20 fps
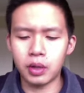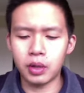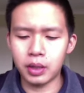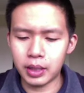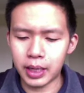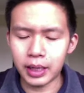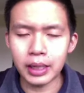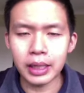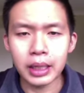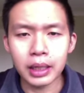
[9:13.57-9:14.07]

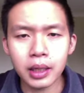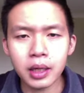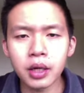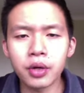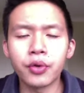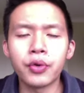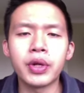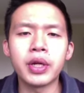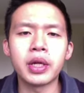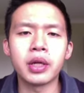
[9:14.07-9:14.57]
that
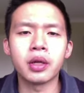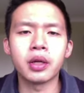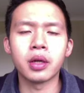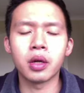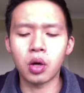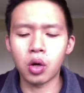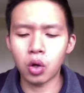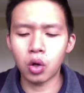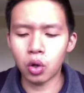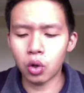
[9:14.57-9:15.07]
career
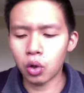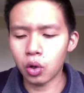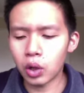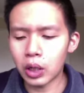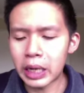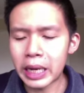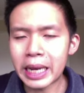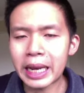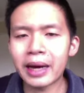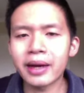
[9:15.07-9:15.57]
or a
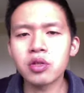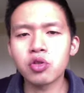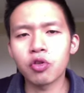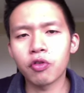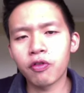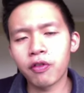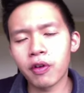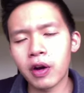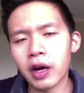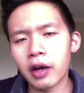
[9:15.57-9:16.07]
nine to
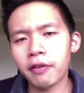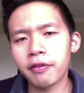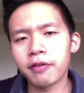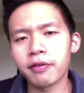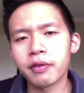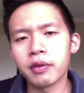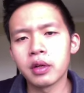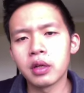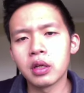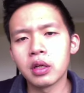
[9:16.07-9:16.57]
five
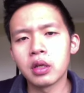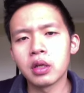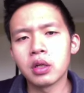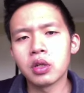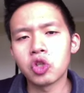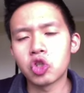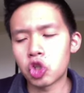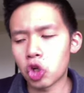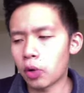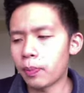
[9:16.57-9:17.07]

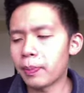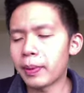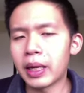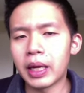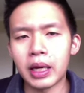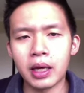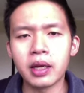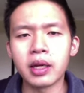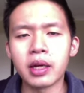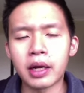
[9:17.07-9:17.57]
job
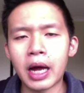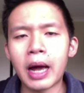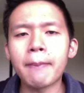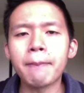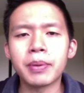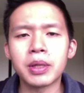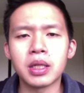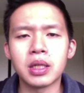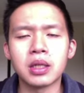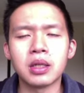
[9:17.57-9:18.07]
in a
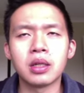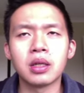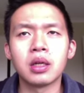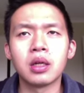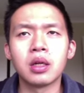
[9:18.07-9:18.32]
company